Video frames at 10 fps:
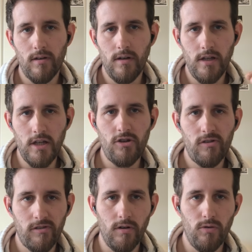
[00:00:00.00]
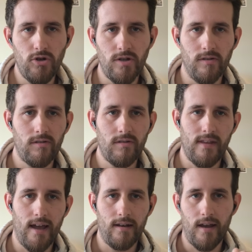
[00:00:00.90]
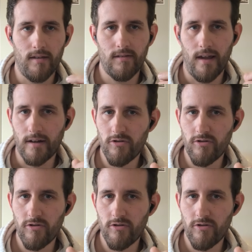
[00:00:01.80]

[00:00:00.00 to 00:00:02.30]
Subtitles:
niche solutions that has